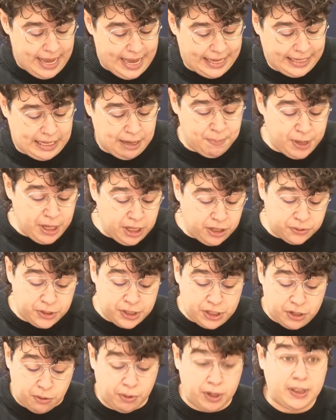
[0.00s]
It can be
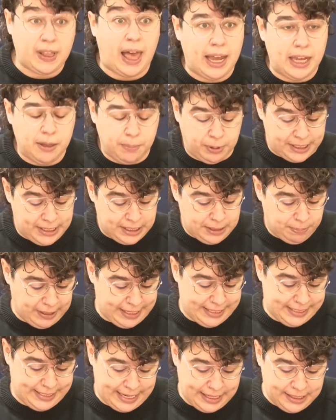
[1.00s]
used to reliably
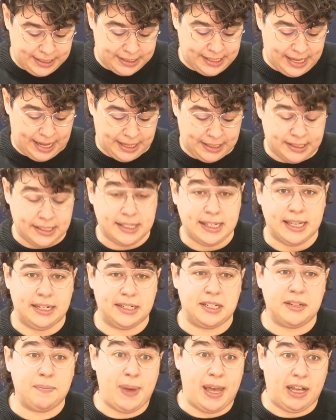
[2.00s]
split data sets
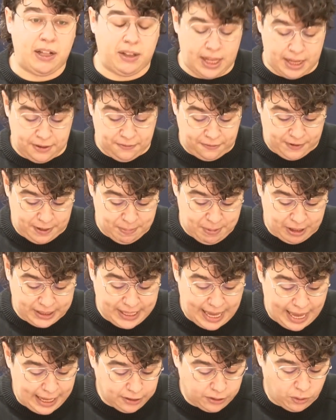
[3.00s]
into male and female
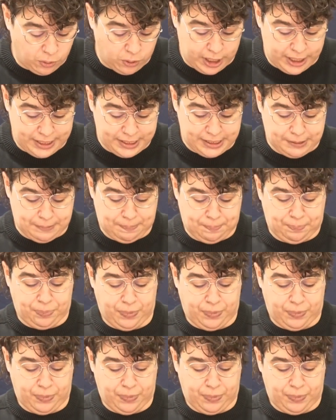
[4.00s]
categories.